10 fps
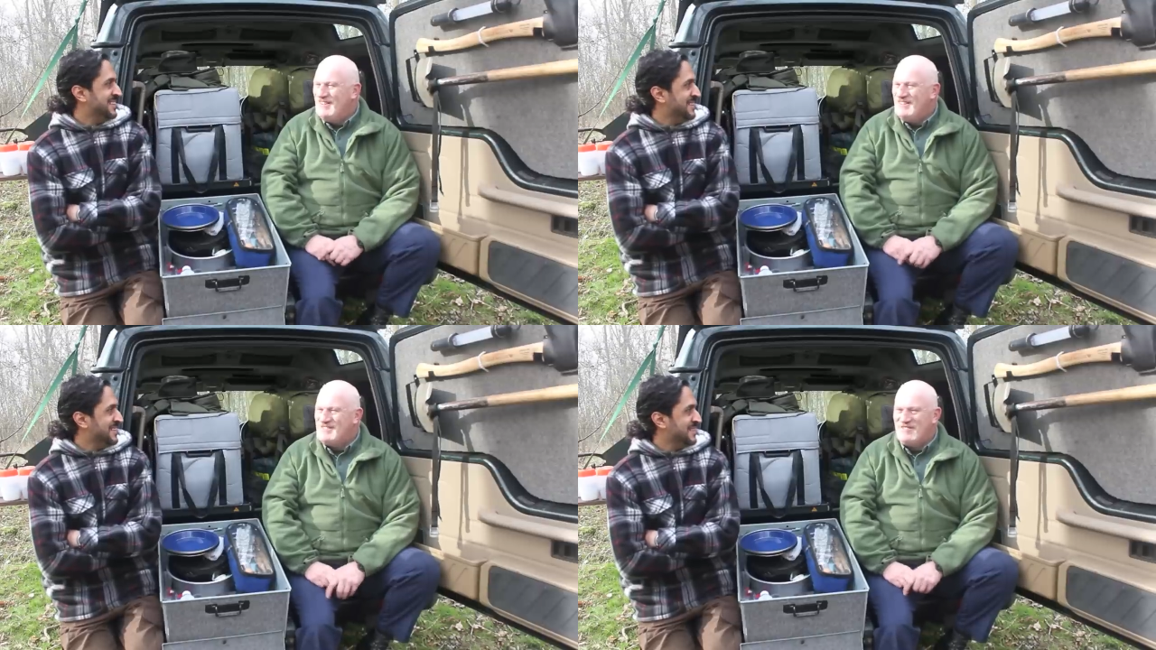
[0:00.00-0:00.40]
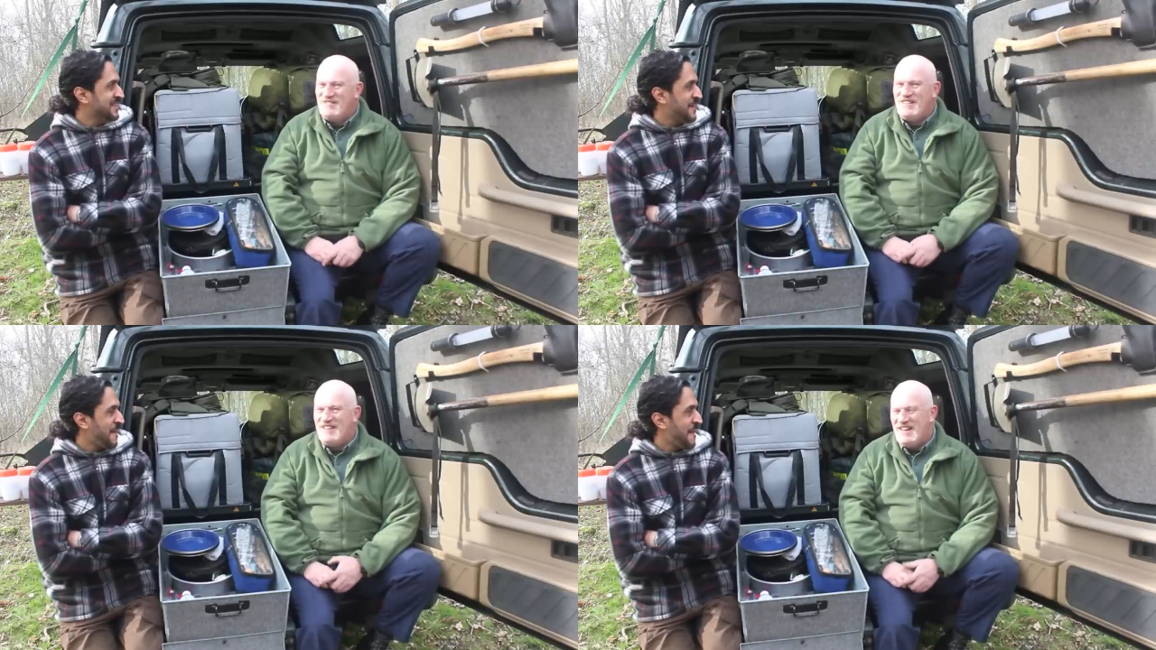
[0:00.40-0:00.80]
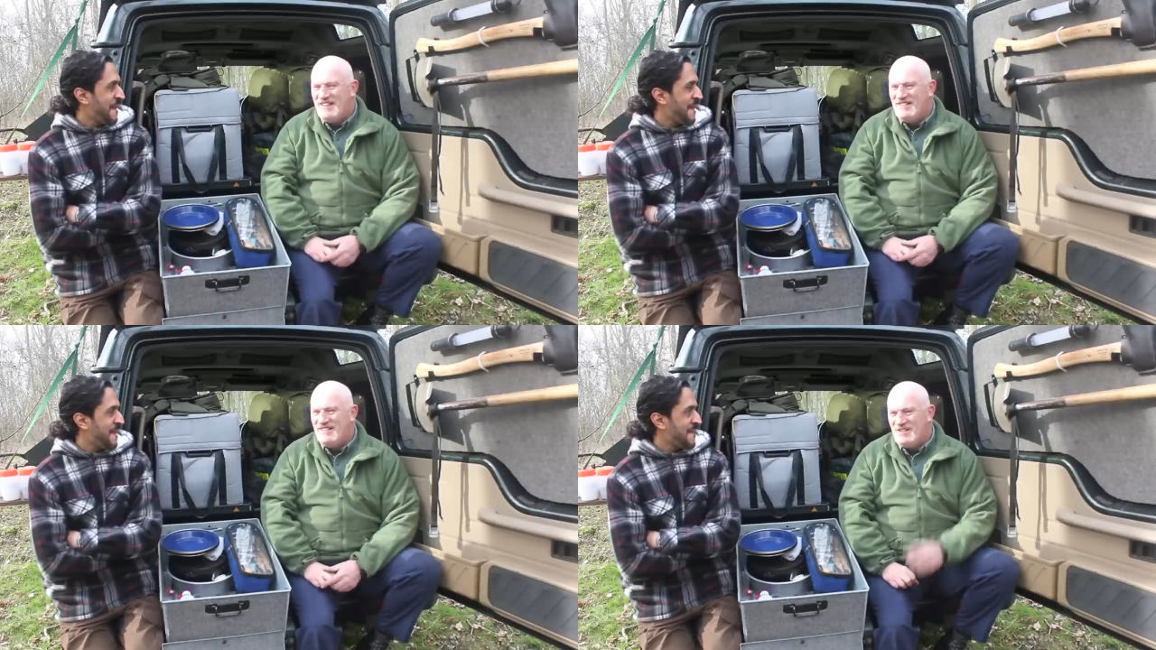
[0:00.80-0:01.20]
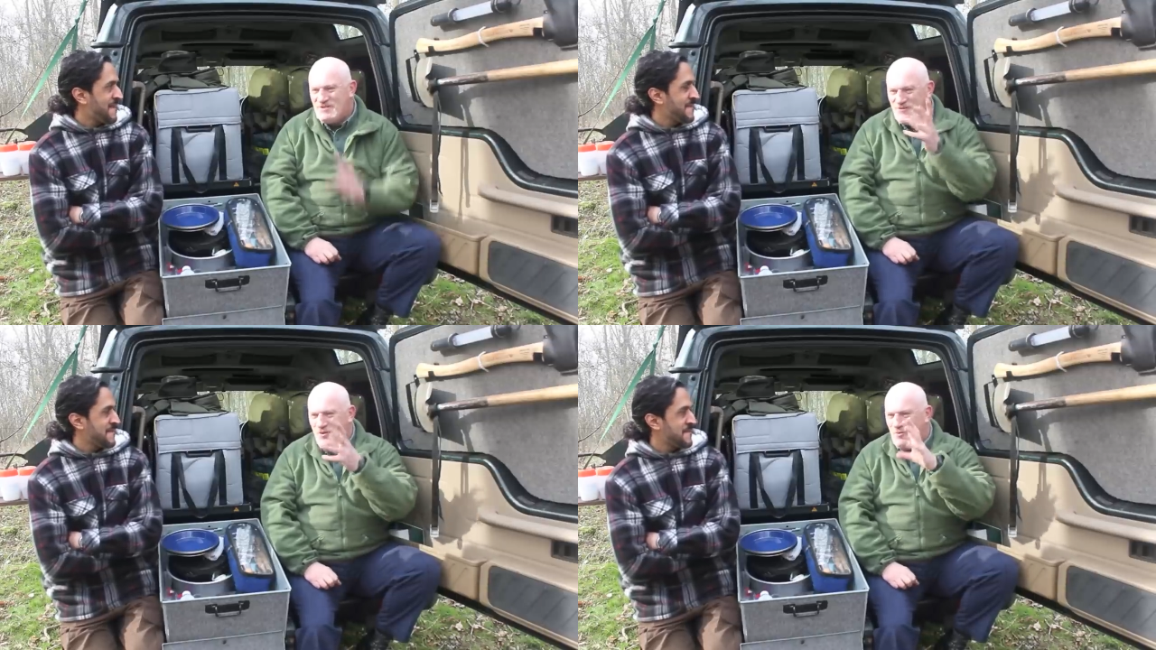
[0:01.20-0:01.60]
Speaker 1: So in those
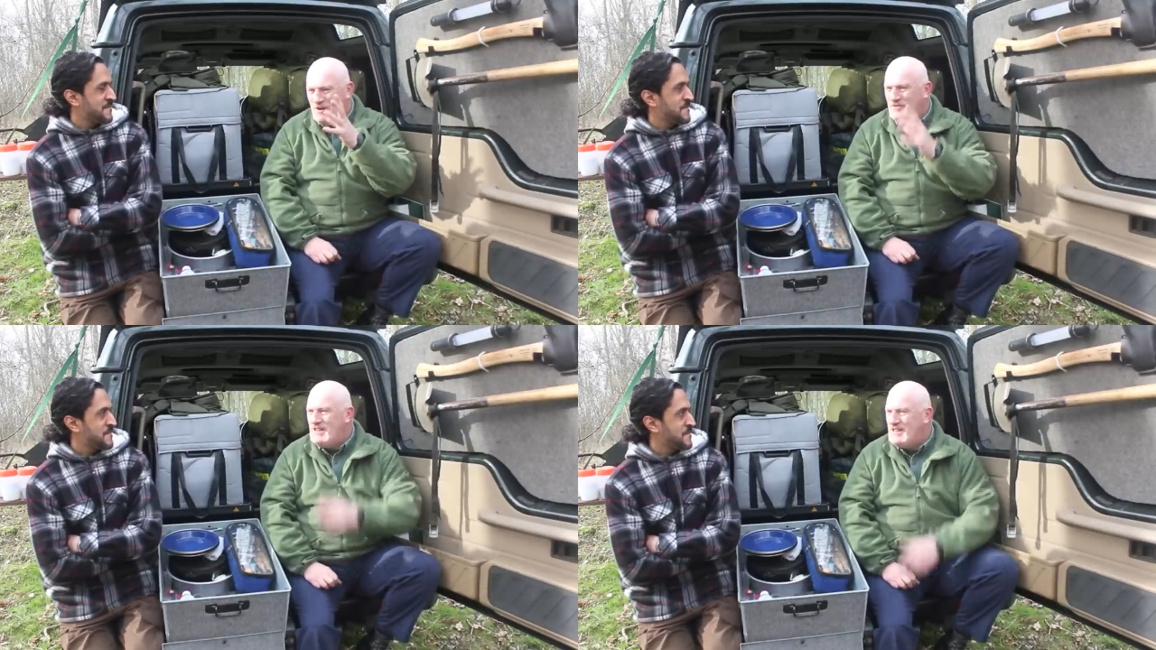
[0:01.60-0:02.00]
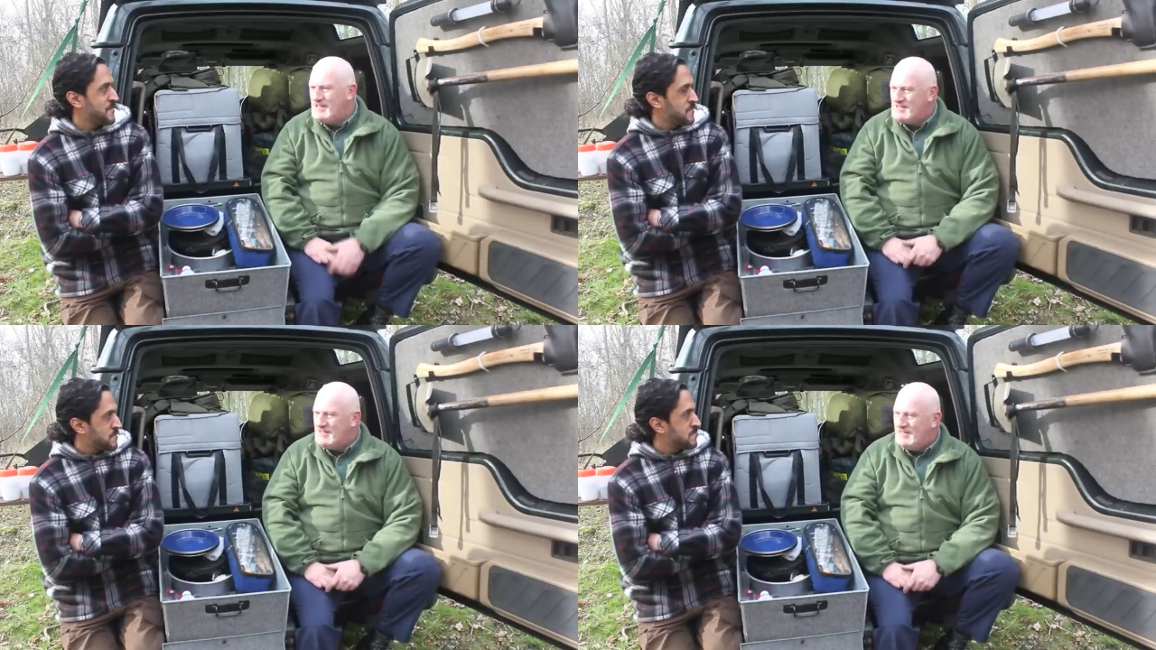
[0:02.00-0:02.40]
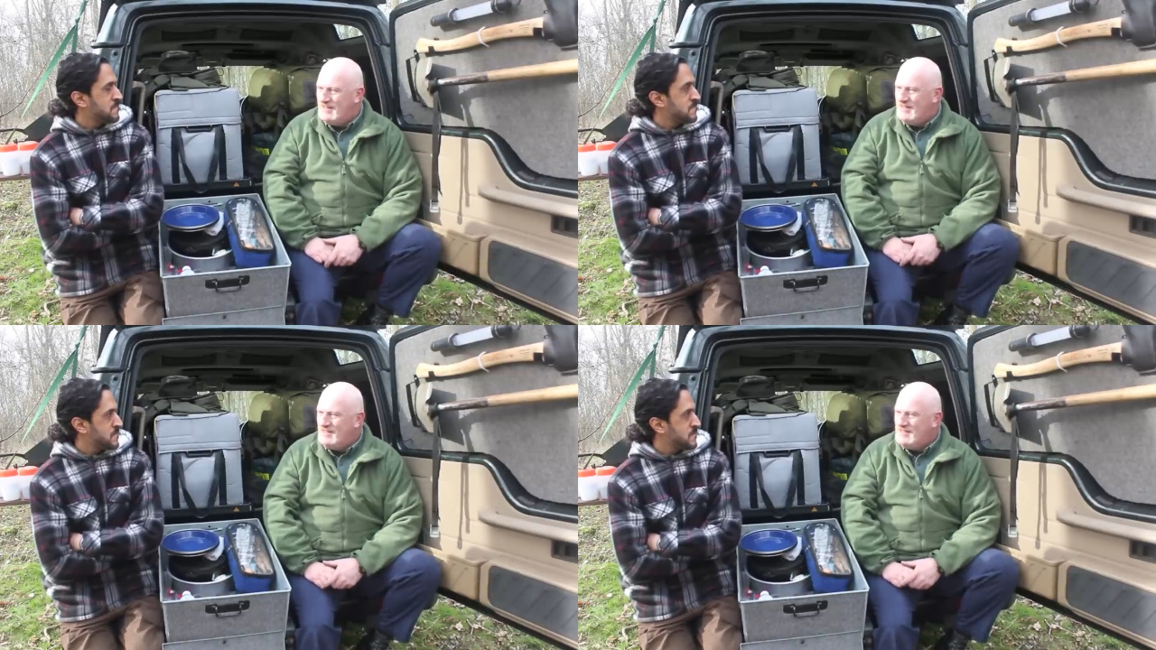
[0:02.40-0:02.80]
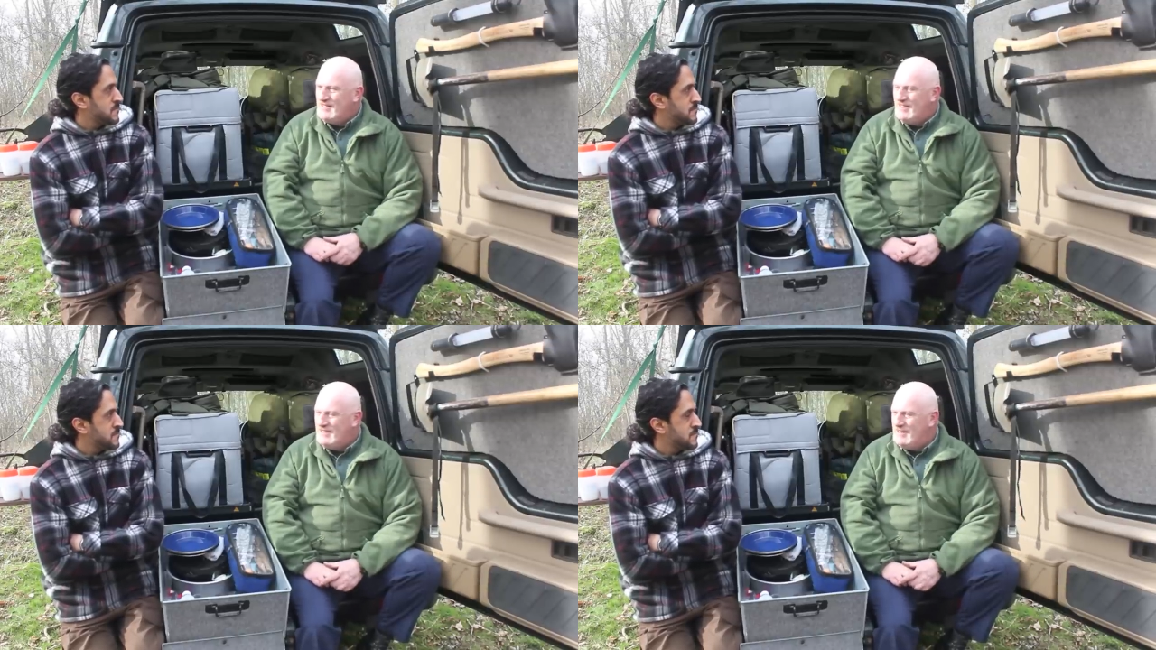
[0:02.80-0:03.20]
formative years, I
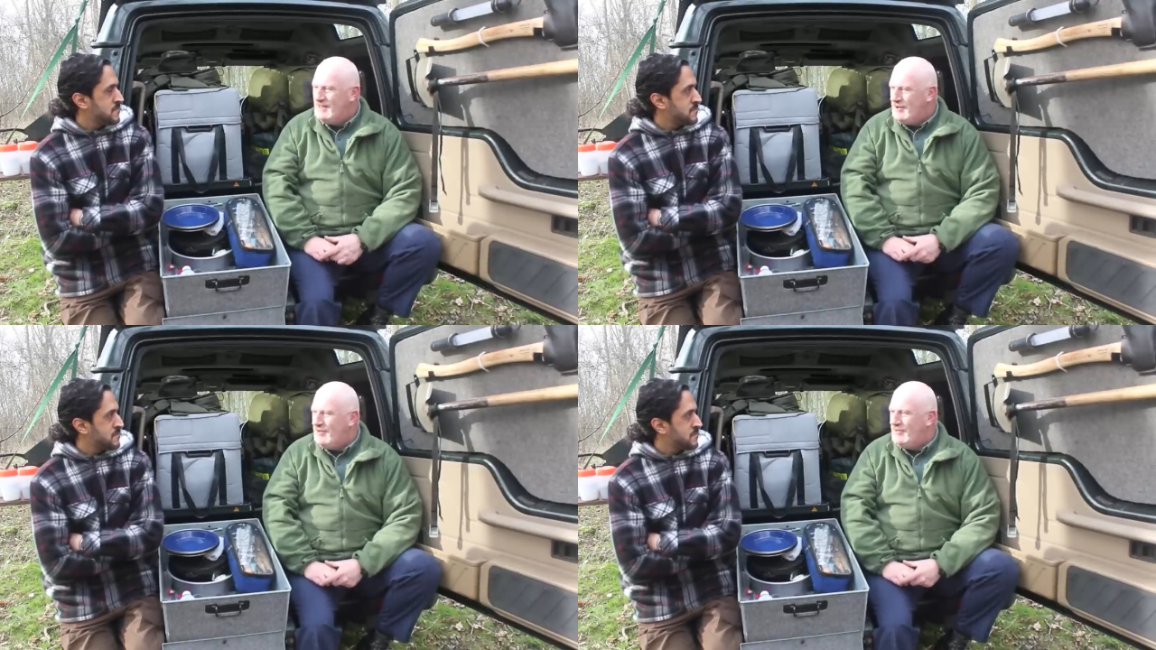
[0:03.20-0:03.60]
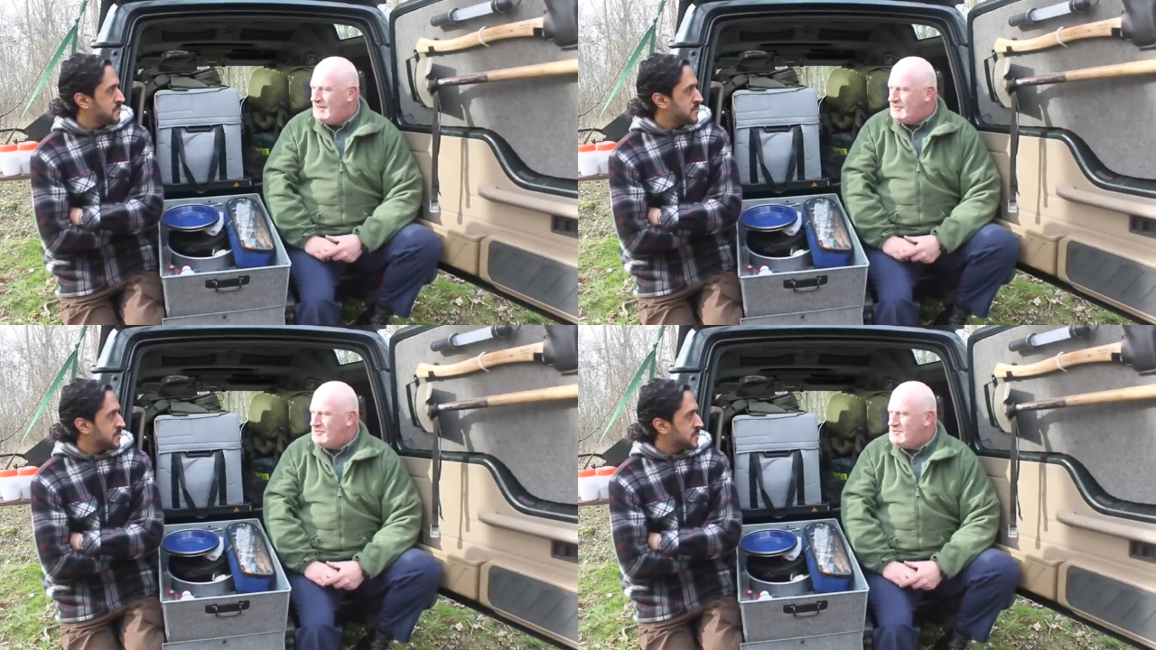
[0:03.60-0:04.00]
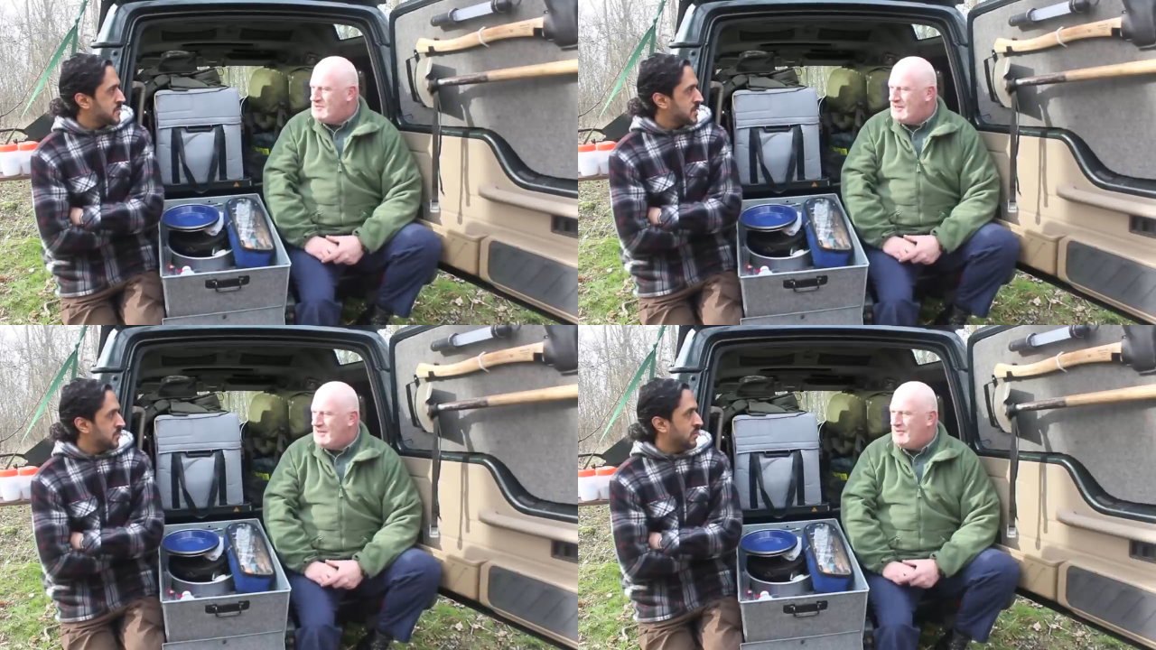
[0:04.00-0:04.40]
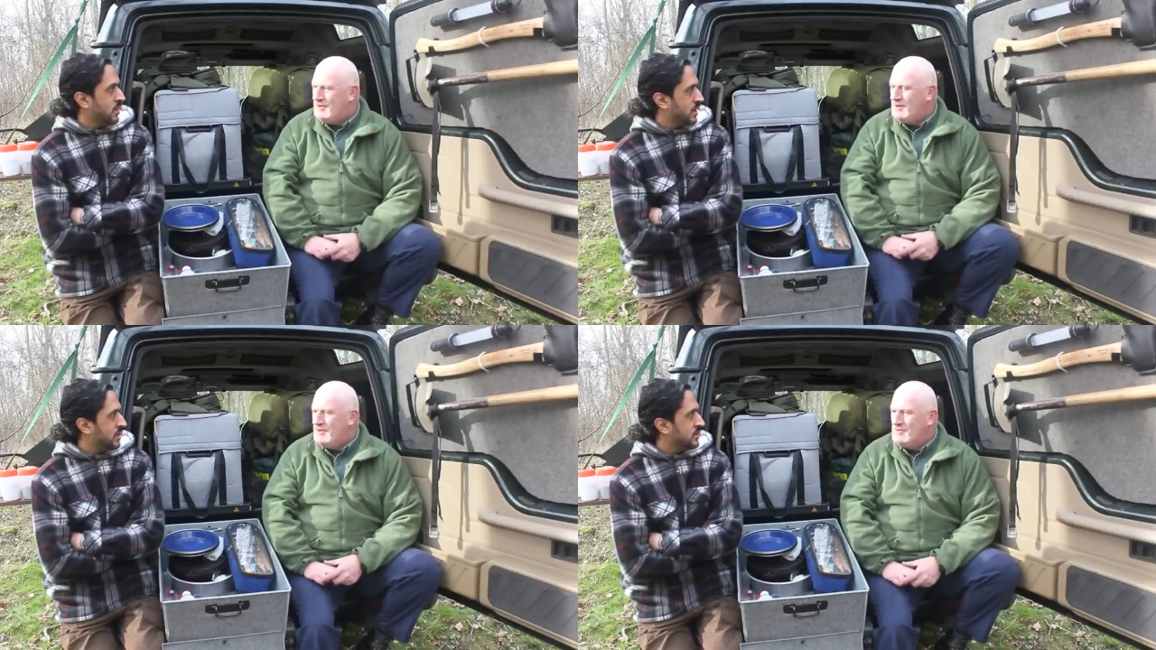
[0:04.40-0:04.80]
did a lot of outdoors. You know,
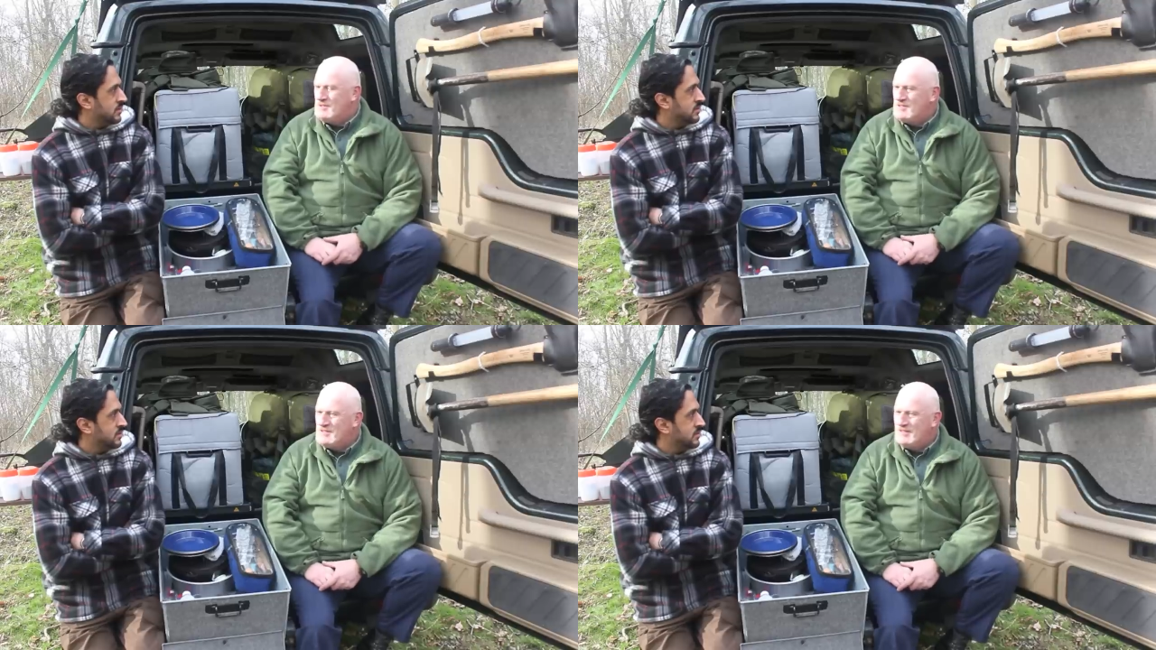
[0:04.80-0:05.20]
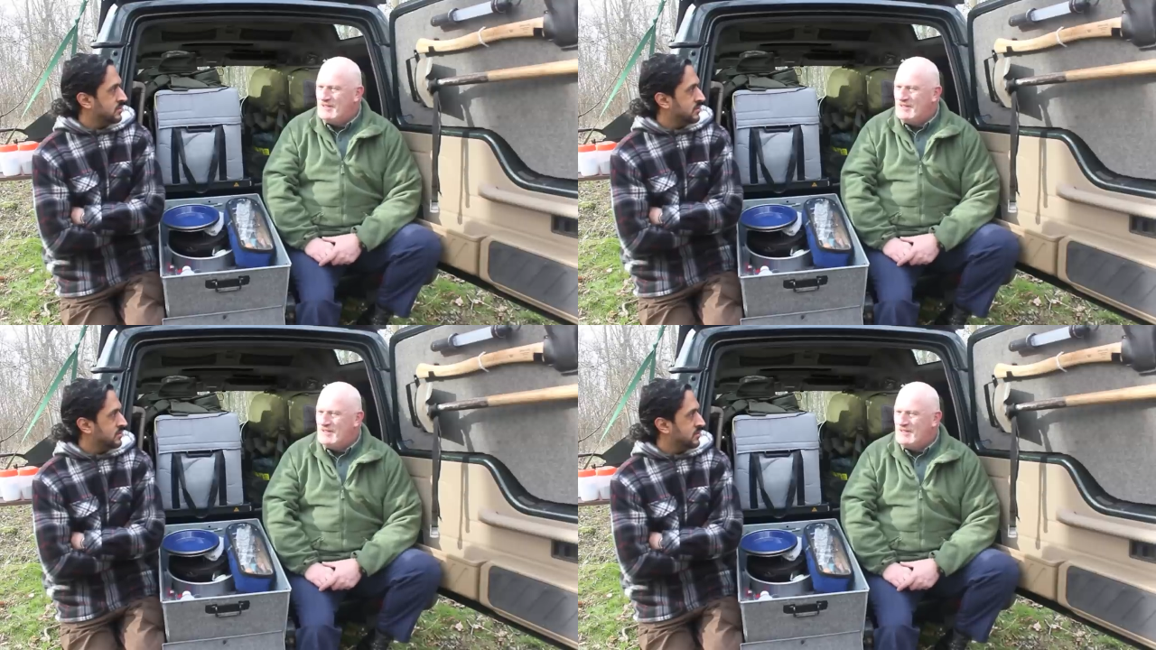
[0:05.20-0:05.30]
I was